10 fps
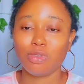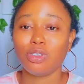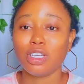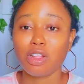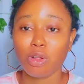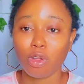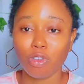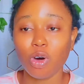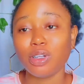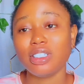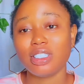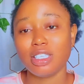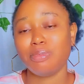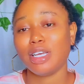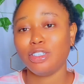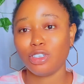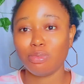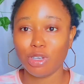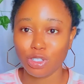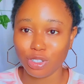So take note of all these tips I just
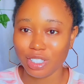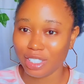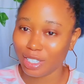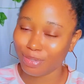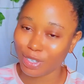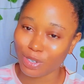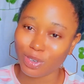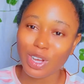mentioned in this video.